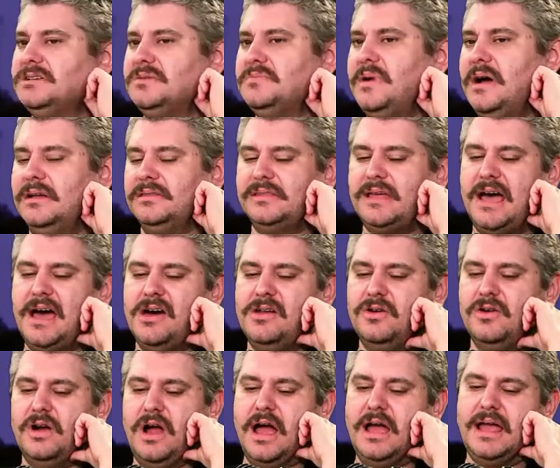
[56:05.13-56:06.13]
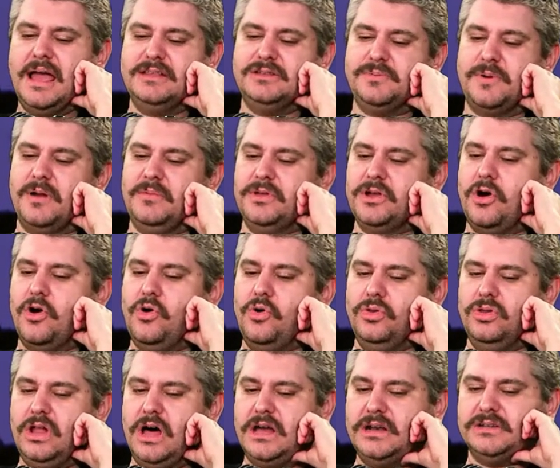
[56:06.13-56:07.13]
about that, or it's probably a whole
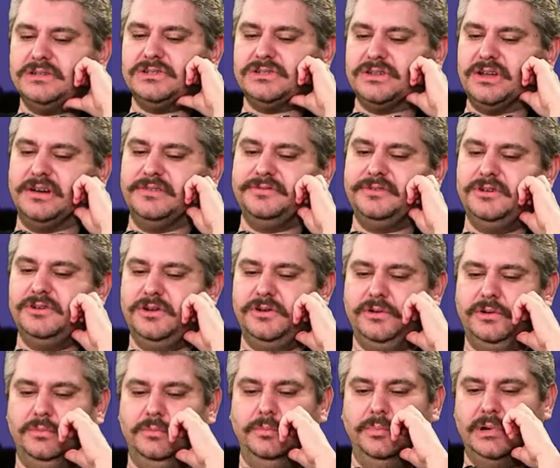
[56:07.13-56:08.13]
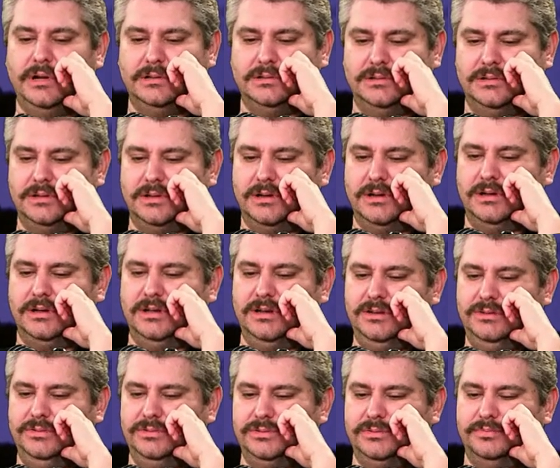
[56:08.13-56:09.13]
lot of stuff, you know. But it
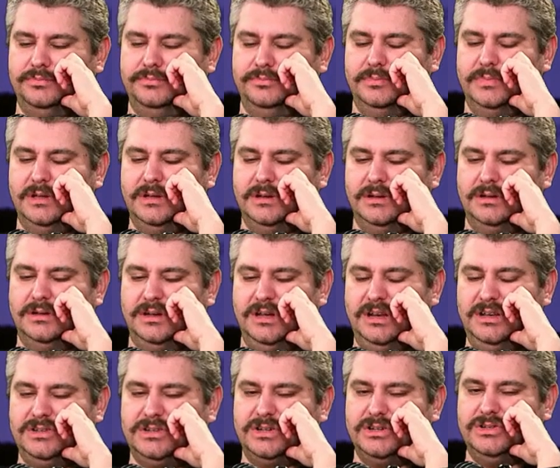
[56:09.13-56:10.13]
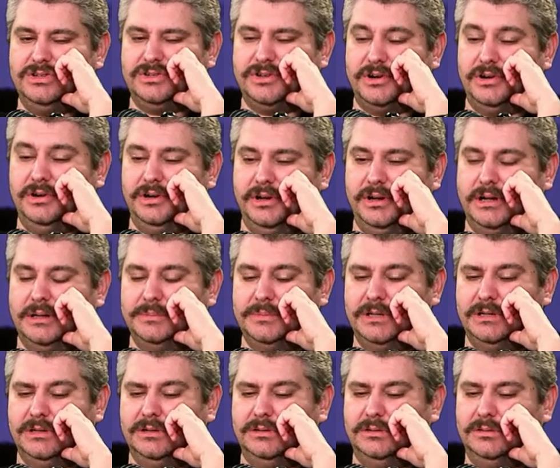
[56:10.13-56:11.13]
is concerning. I
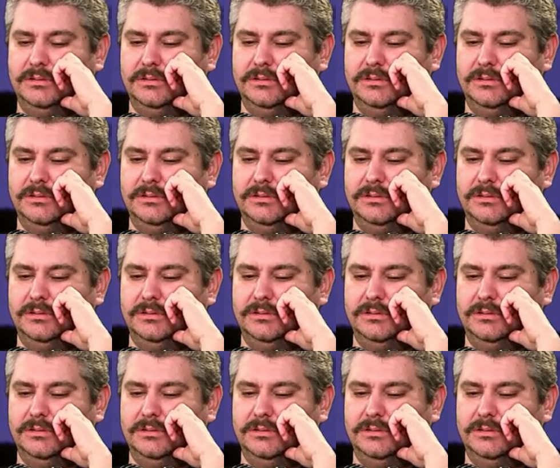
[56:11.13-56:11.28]
mean,